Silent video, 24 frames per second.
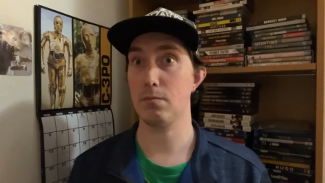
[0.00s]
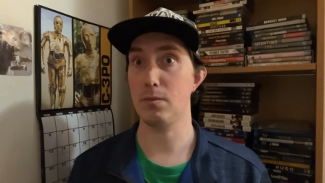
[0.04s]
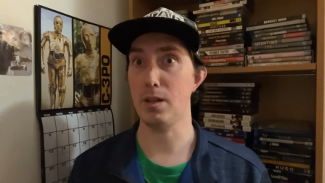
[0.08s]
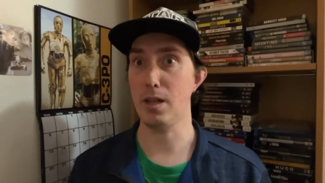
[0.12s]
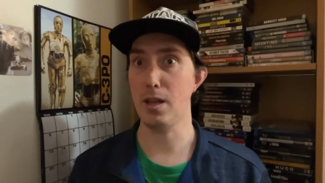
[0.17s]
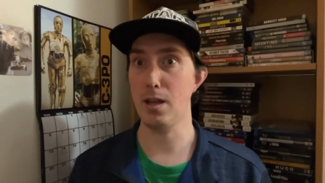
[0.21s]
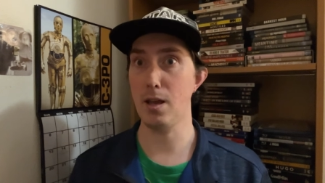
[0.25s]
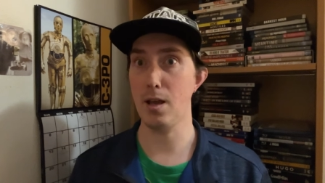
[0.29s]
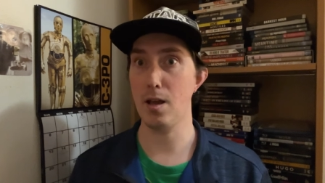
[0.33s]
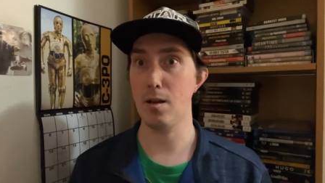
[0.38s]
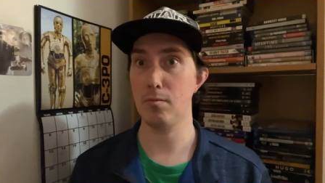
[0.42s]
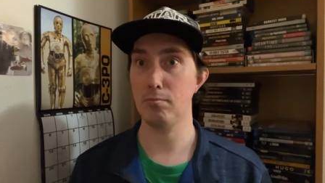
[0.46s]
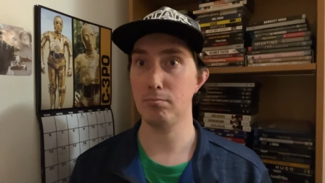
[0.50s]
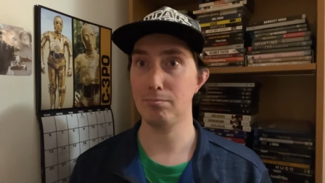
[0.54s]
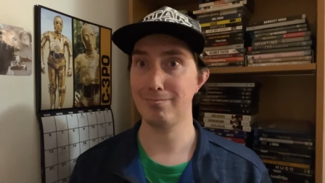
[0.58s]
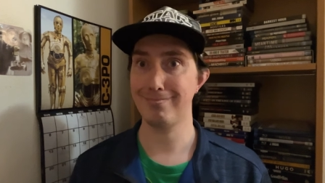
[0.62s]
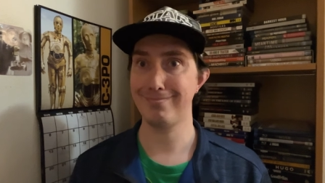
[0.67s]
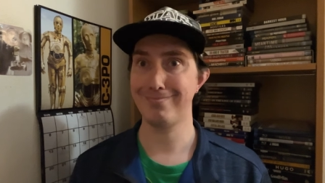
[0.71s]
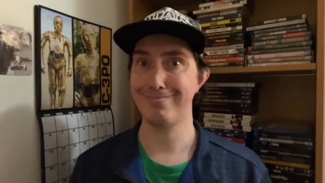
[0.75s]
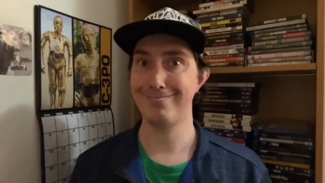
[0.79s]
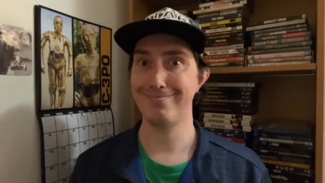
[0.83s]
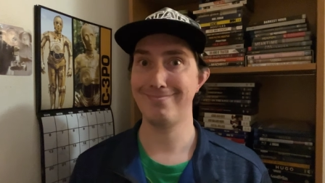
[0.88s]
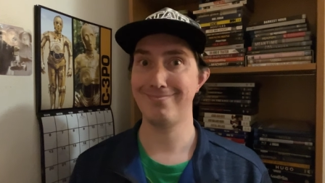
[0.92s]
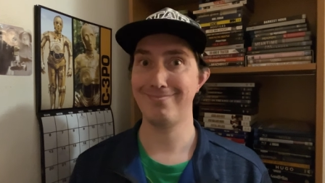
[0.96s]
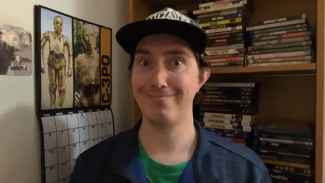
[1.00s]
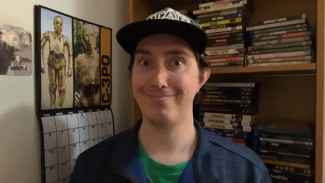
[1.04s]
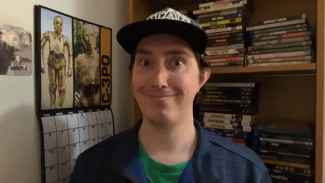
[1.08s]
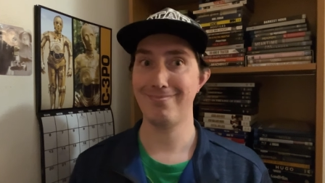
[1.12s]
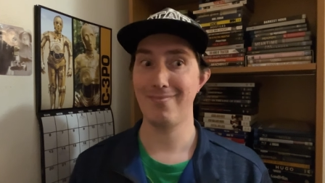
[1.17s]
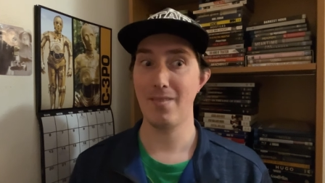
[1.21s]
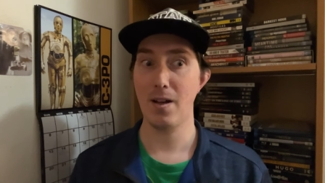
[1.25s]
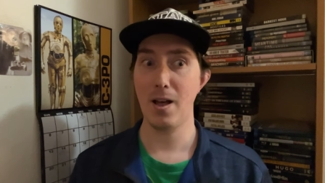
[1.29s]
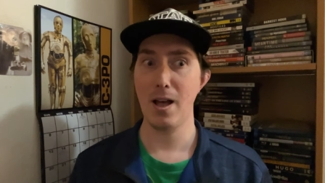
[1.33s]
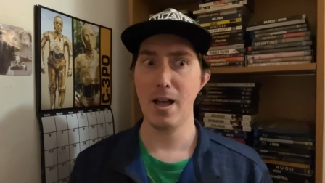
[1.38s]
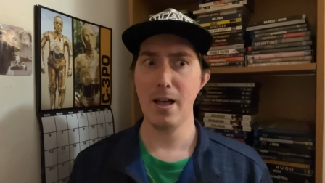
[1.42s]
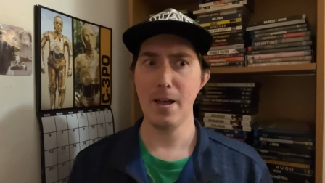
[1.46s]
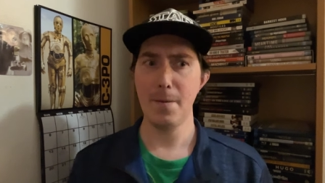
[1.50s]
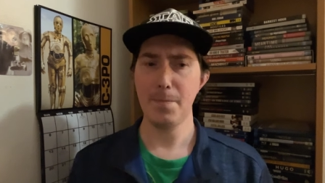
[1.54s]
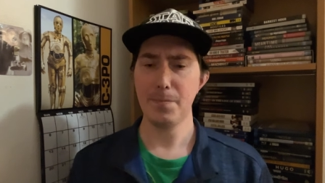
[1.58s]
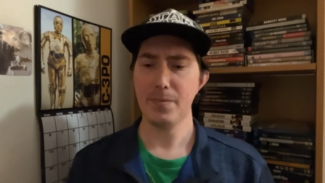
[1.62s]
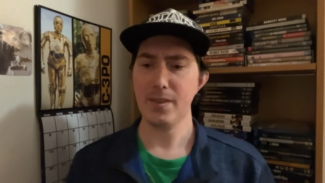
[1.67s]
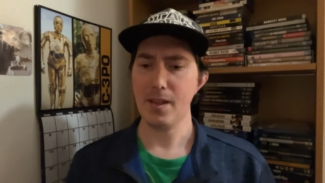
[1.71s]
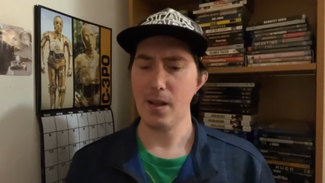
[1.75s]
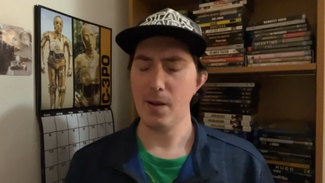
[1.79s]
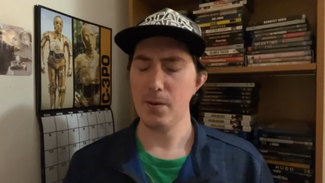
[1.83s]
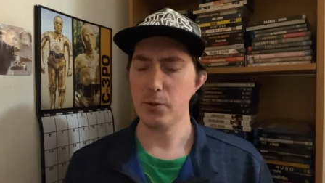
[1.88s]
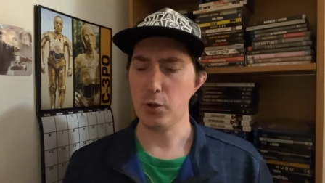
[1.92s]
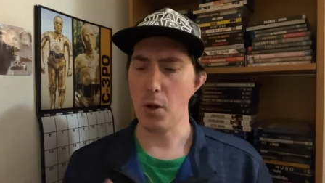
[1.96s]
Yeah.
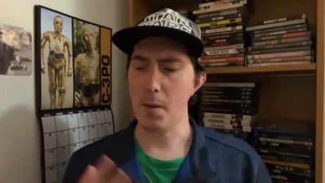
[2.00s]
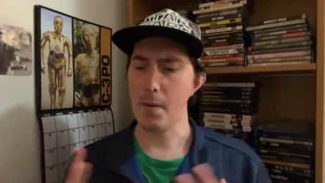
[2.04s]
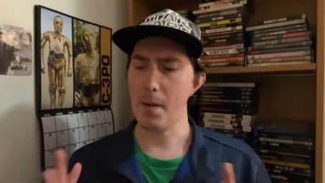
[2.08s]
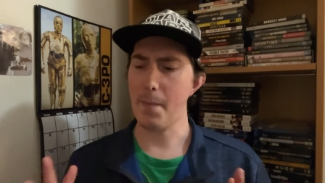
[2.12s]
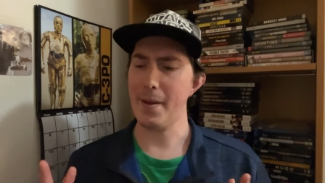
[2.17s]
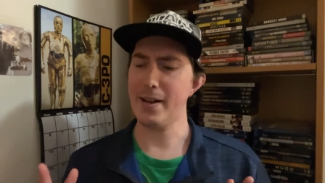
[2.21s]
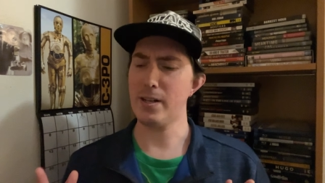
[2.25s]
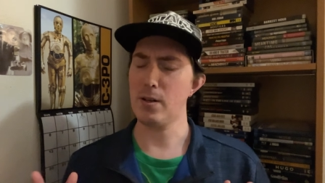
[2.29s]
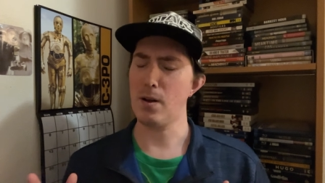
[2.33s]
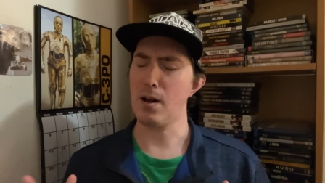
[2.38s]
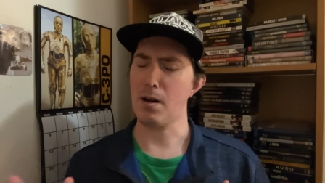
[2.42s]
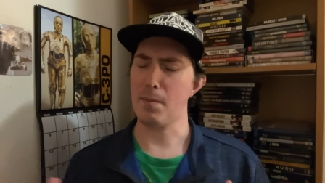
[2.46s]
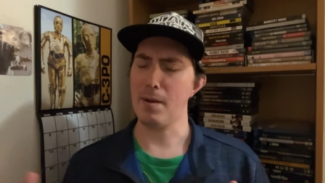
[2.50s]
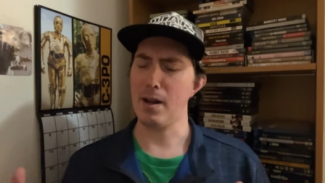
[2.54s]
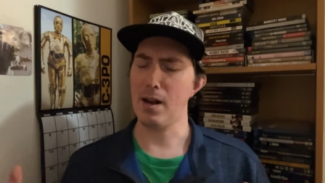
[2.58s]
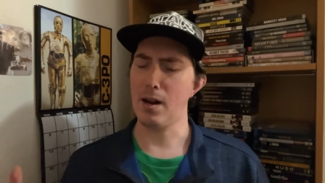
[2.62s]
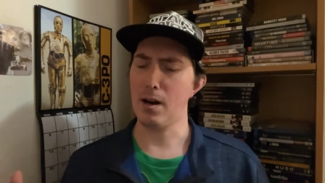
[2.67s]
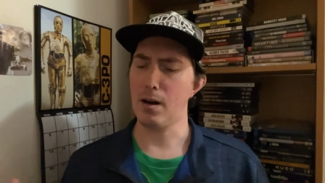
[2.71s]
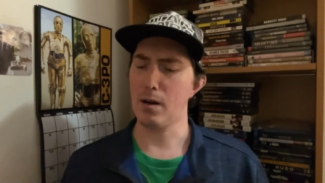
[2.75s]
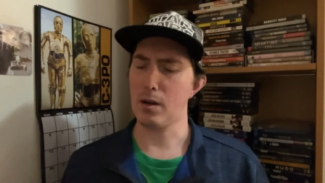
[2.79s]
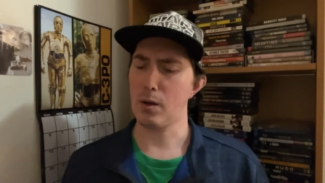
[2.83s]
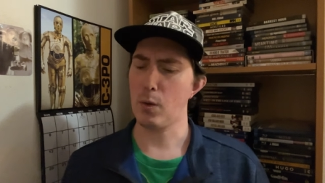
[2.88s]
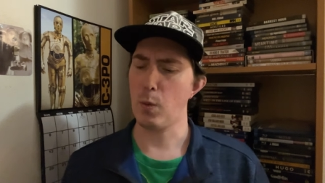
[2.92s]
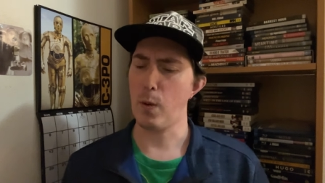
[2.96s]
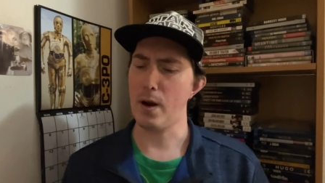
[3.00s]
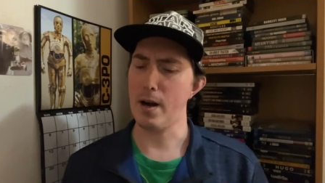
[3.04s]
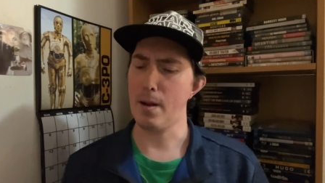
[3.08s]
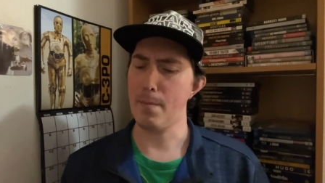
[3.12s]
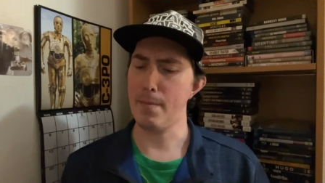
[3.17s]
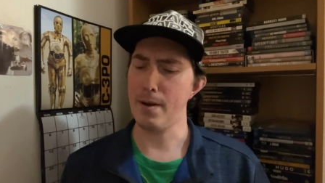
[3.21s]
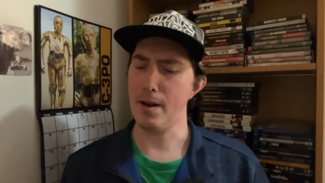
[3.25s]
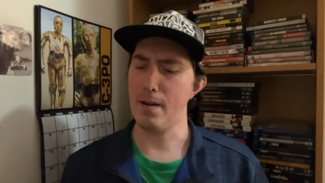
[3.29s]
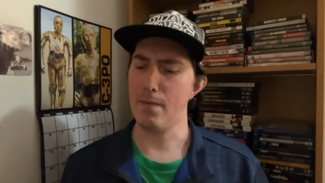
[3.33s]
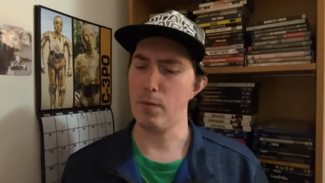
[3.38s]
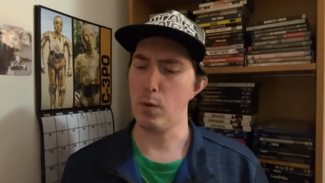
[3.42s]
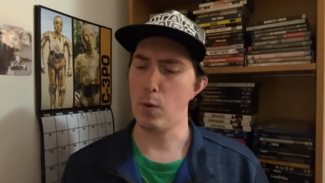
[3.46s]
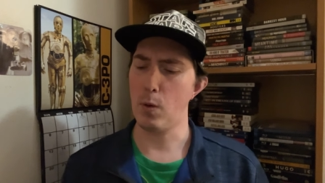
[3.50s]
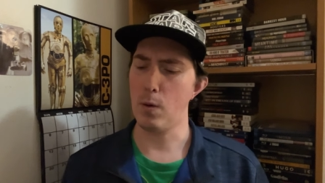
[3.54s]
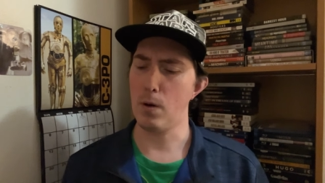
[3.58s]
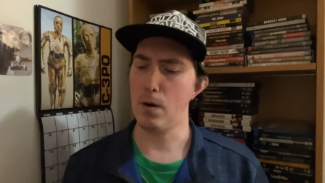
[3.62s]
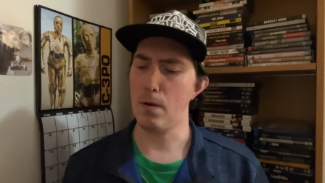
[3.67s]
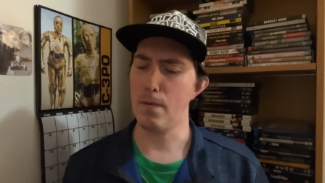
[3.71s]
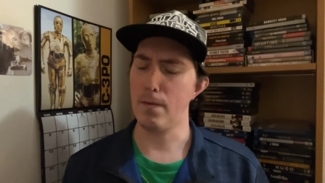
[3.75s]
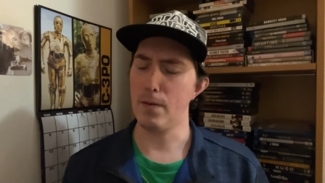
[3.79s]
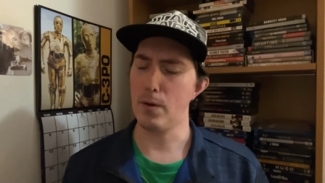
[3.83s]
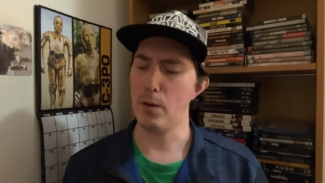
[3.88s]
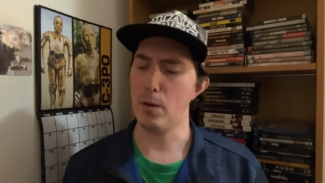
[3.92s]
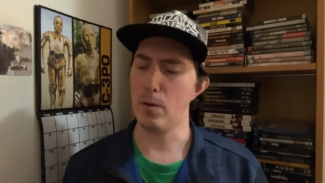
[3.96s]
So I'm going to be talking about quite a bit of horror
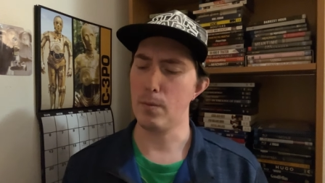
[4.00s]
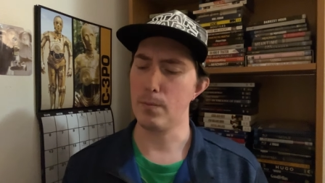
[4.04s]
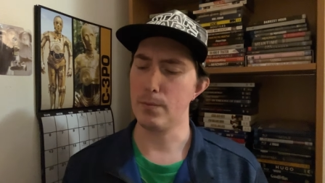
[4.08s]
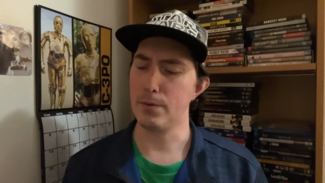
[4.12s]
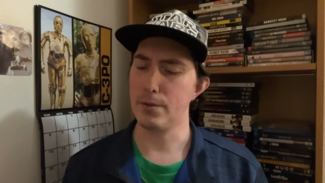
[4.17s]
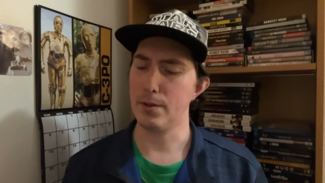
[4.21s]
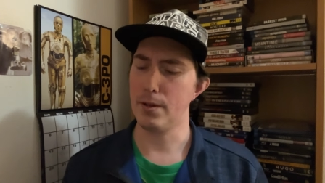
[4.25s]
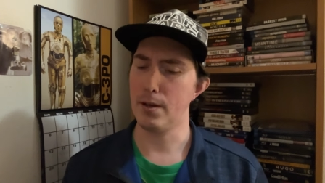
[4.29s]
films.